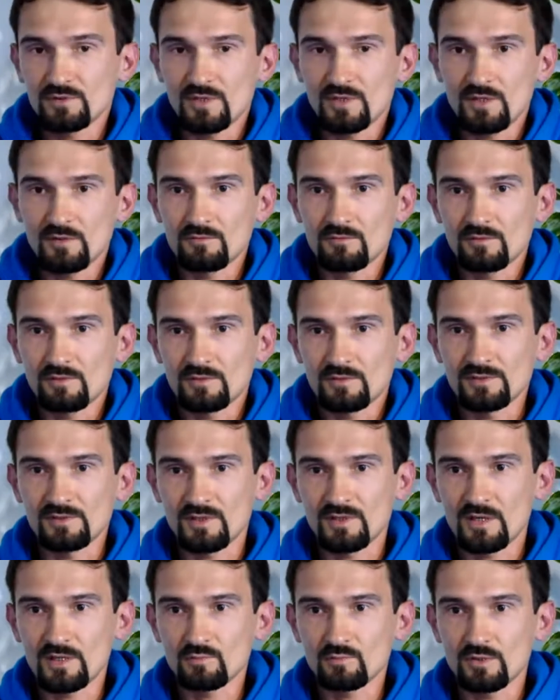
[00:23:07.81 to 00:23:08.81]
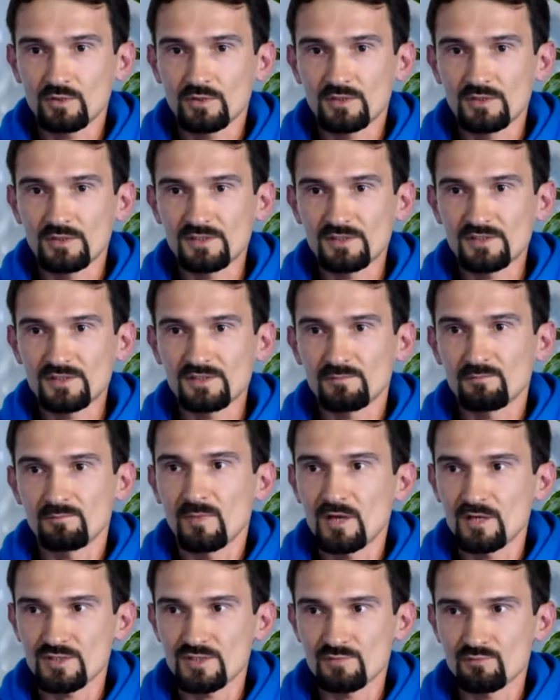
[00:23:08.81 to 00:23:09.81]
Now in hardware, it's
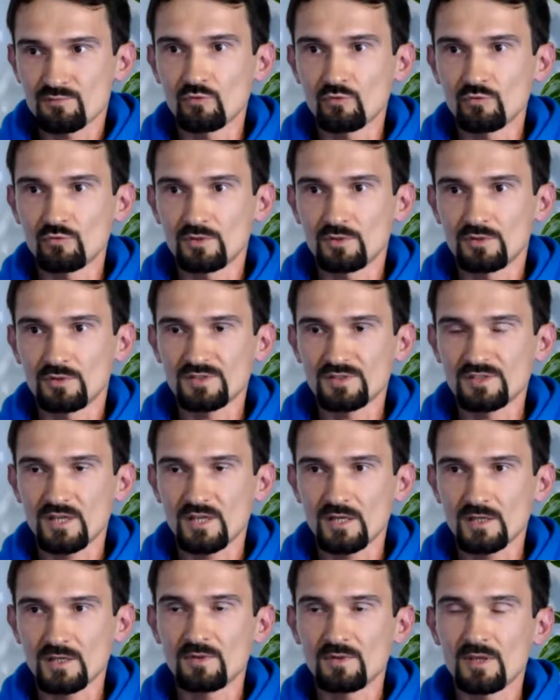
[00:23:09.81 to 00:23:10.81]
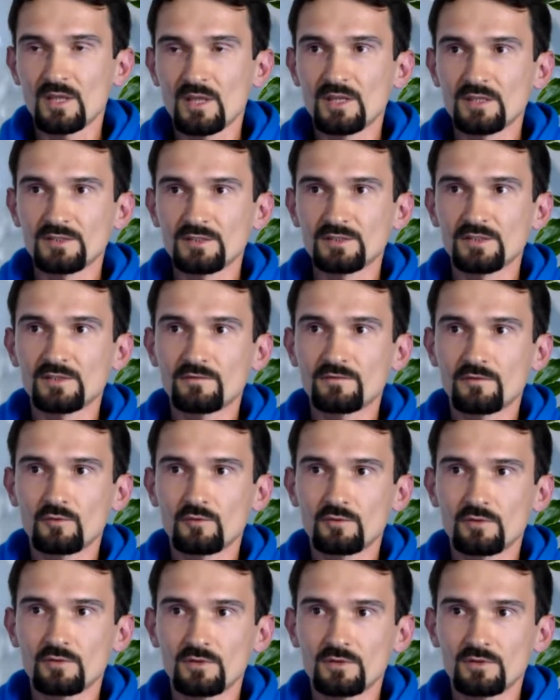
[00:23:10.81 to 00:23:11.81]
much more time needed
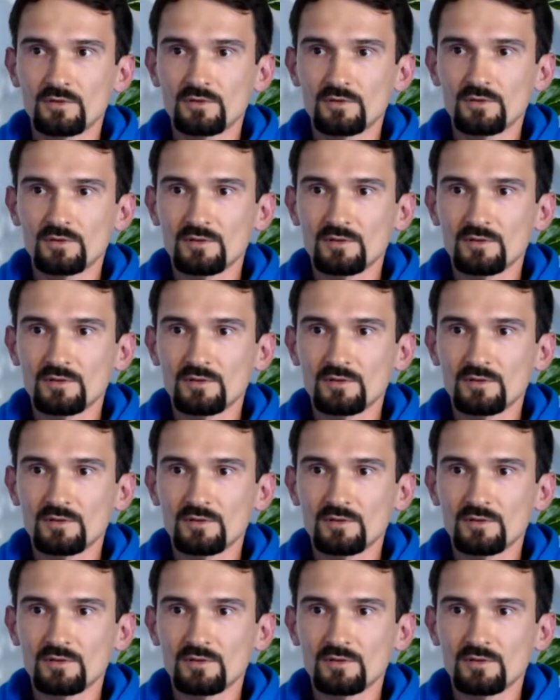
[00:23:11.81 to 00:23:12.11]
for